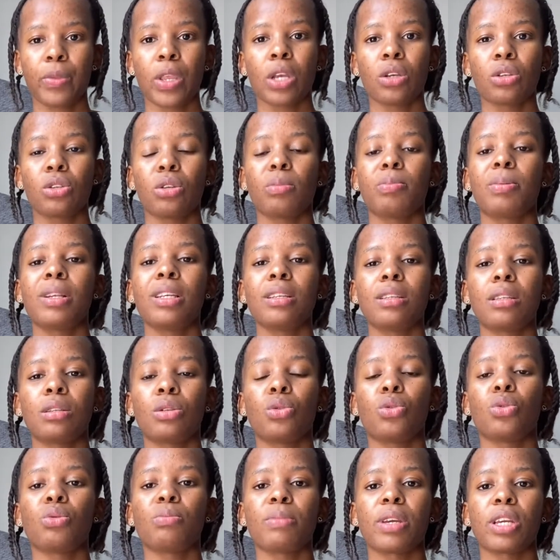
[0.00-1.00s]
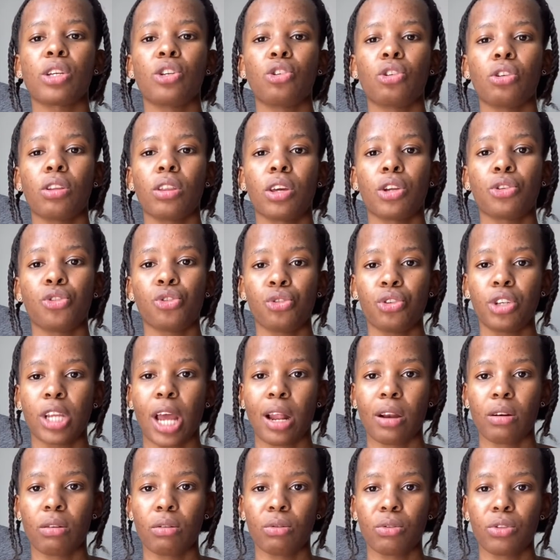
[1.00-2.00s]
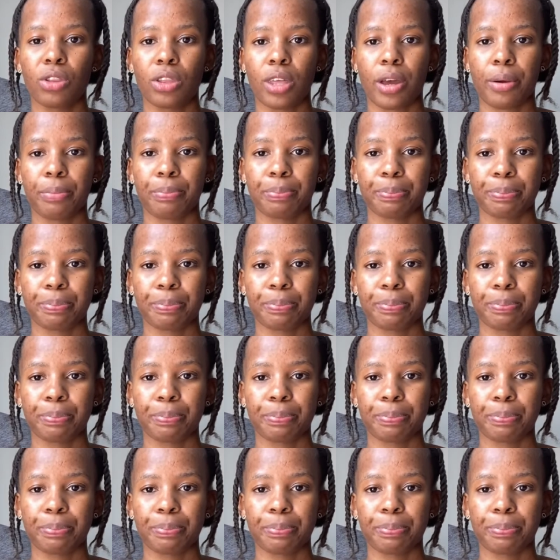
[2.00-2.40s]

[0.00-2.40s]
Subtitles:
so please do make sure that you download them.